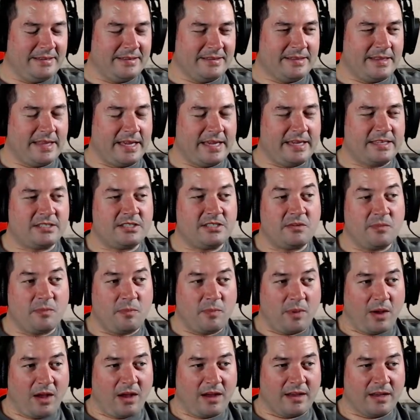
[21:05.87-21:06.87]
They
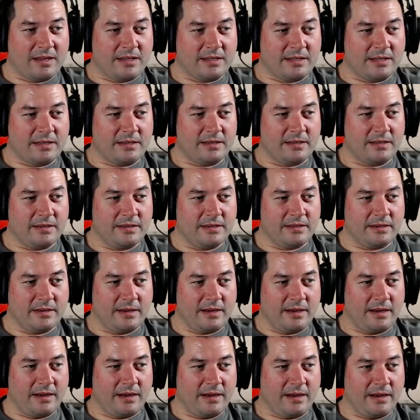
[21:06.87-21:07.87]
spawned...
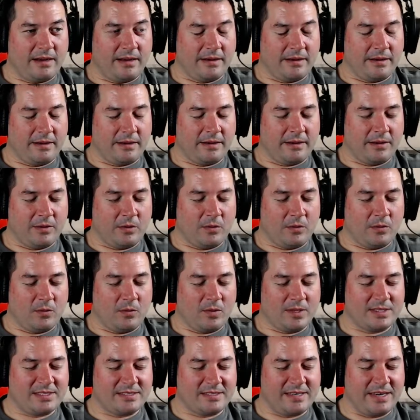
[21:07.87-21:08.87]

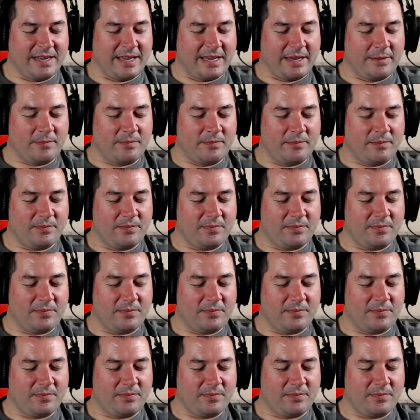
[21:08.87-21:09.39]
what's his name?